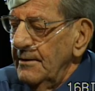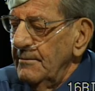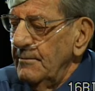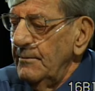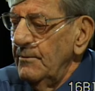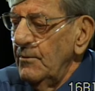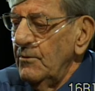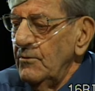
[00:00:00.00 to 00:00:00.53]

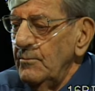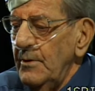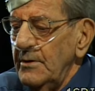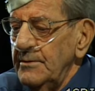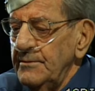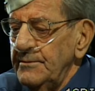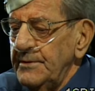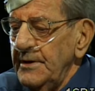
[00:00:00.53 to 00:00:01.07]
about 10
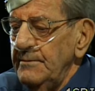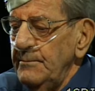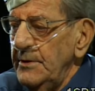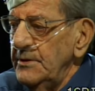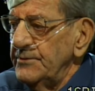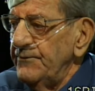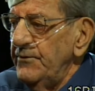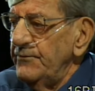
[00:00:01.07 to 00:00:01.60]
minutes,
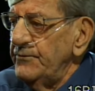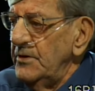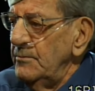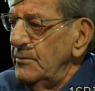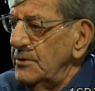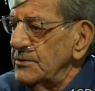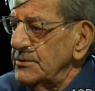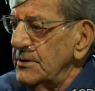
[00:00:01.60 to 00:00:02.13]
15 minutes
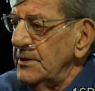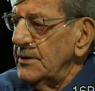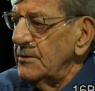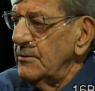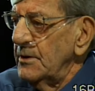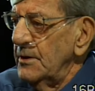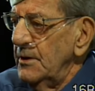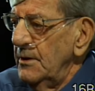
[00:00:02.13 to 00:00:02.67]
later,
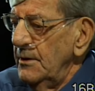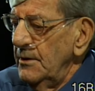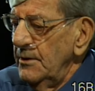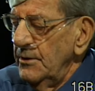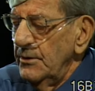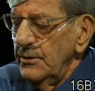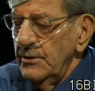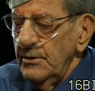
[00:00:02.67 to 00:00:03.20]

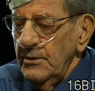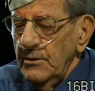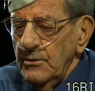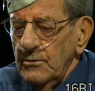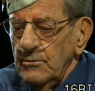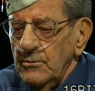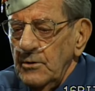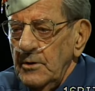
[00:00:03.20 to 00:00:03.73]
up
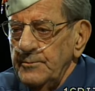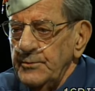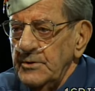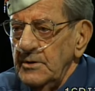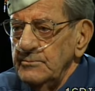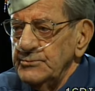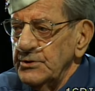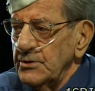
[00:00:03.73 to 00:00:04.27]
comes a
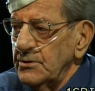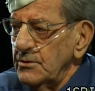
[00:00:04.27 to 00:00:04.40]
colonel.